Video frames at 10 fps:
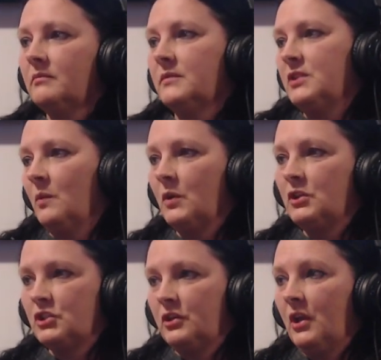Someone
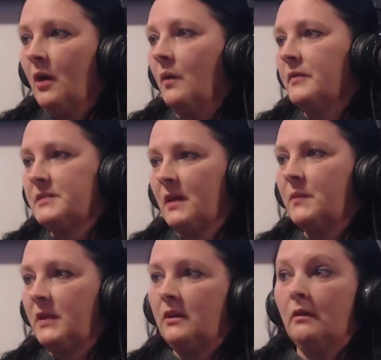should know if
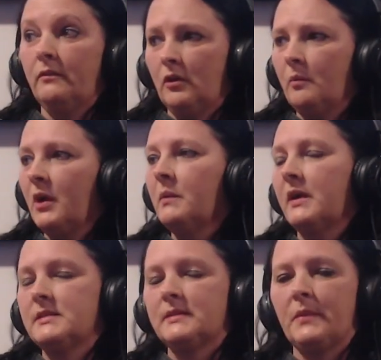some, you know, if you're in
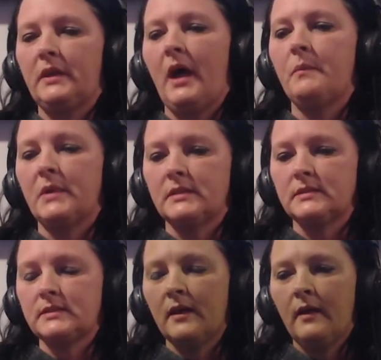public and something
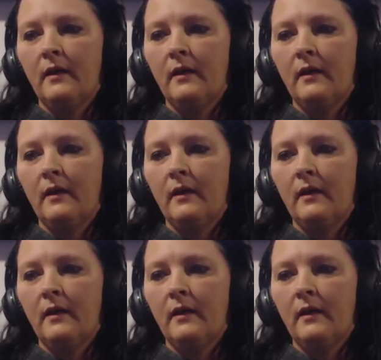happens.